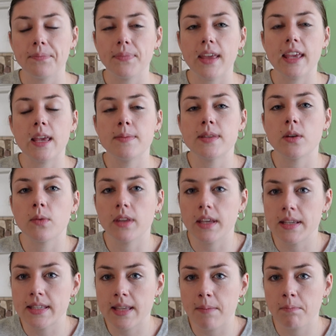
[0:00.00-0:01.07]
It keeps it really
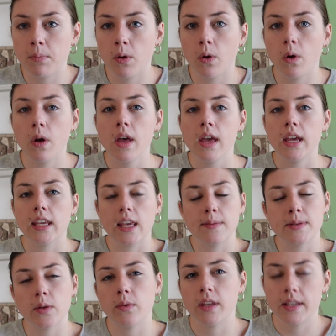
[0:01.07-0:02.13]
simple,
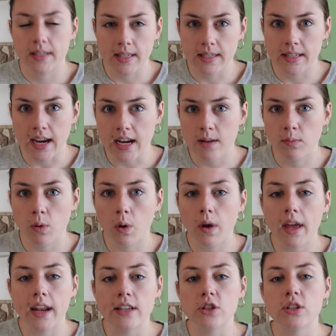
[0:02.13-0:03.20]
keeps it really sustainable,
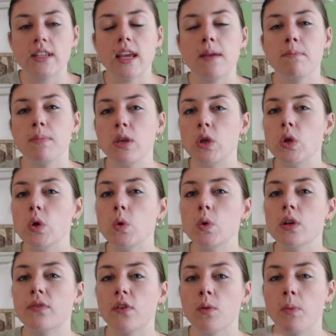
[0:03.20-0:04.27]
and it's just a
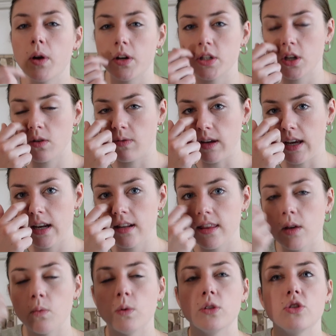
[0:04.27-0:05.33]
beautiful book to read
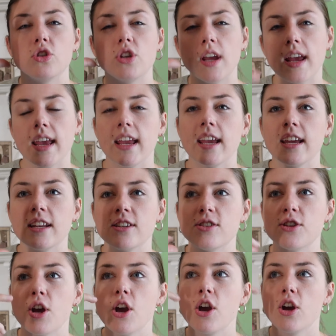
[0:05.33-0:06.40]
that will change